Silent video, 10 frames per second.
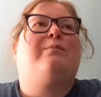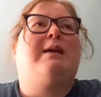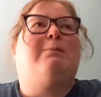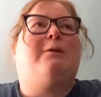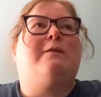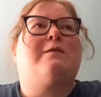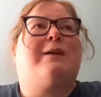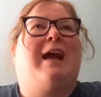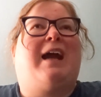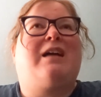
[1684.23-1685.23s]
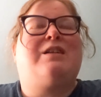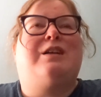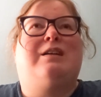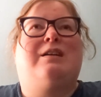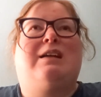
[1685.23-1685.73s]
people's
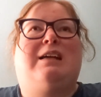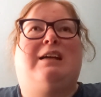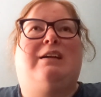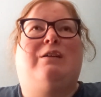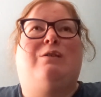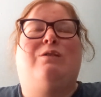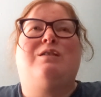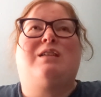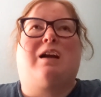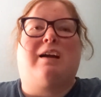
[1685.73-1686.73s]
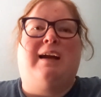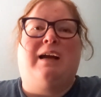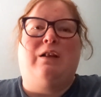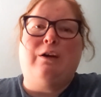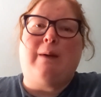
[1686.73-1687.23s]
reaction to you
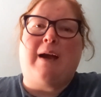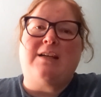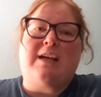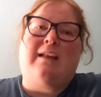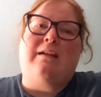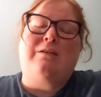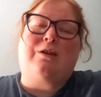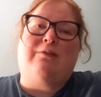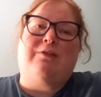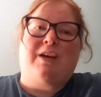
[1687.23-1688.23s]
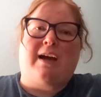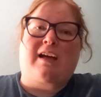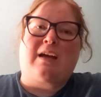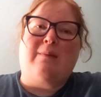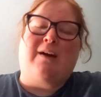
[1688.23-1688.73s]
starting a low buy challenge or even
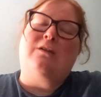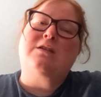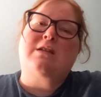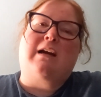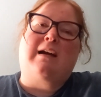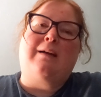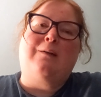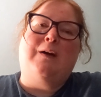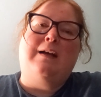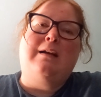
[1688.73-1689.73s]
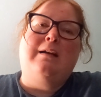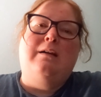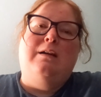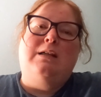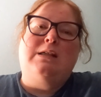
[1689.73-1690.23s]
talking about starting one,
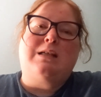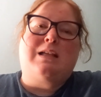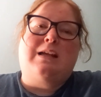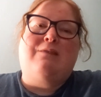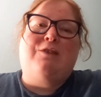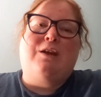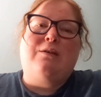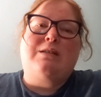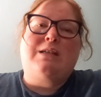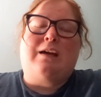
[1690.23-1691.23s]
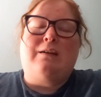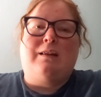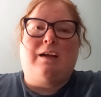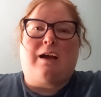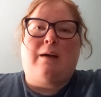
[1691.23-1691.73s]
just leave those down
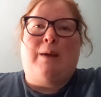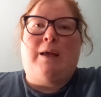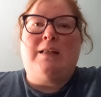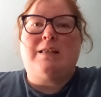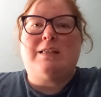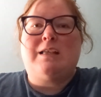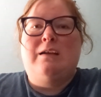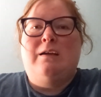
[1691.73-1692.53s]
in the comments.